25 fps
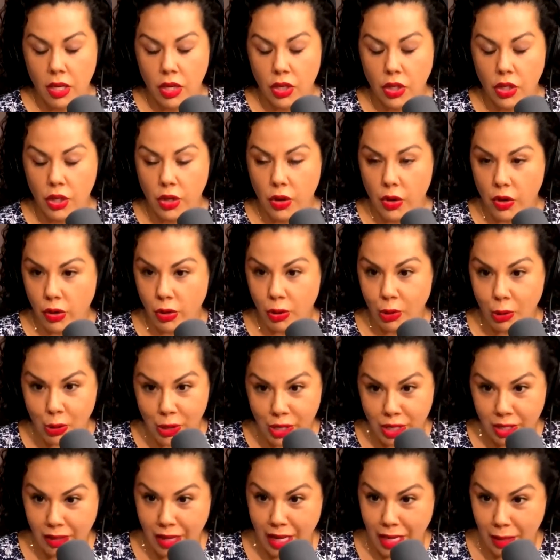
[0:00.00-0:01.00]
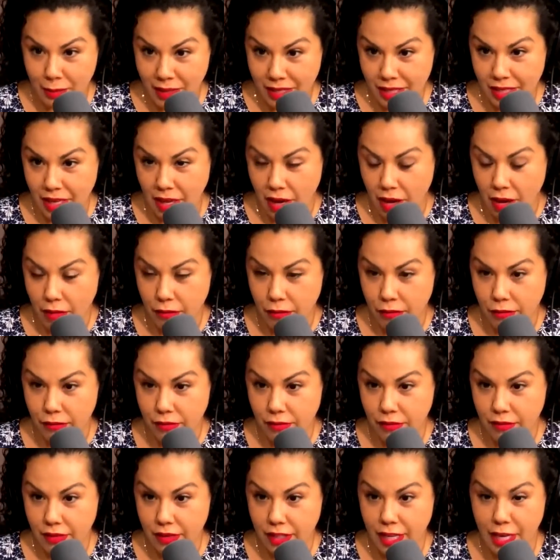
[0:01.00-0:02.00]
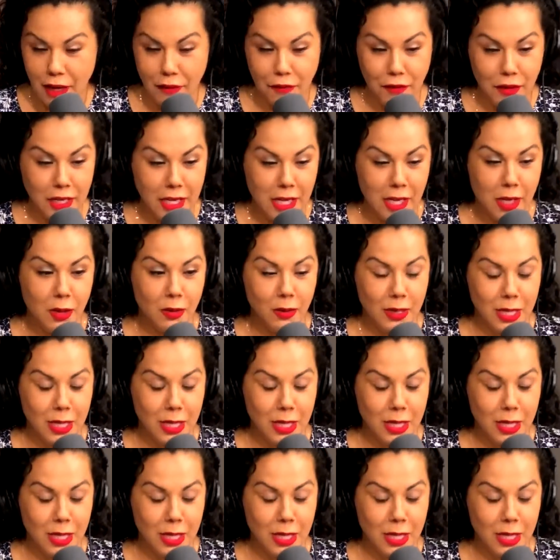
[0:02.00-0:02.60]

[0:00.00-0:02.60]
you go to a lawyer like myself, and if you need to reach